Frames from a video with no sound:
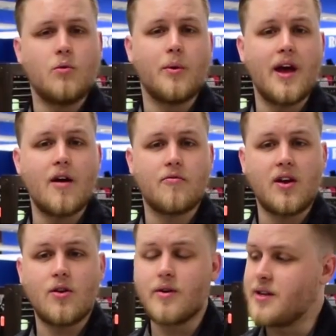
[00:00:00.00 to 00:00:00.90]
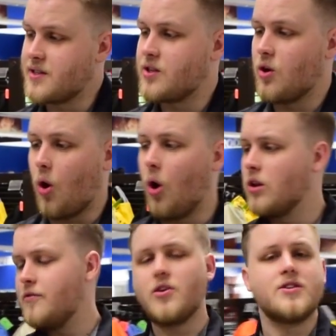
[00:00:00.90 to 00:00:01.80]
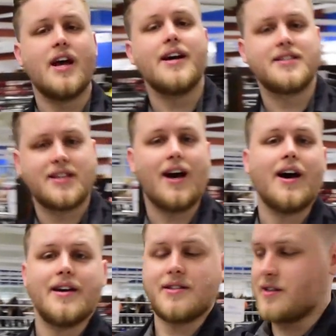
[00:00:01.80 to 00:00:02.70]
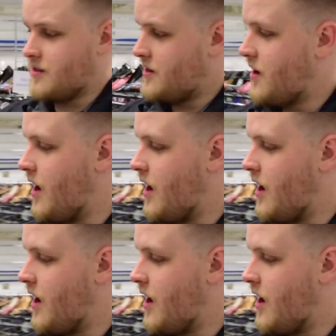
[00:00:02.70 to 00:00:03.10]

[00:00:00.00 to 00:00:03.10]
And what we have here is all of your dad's ties.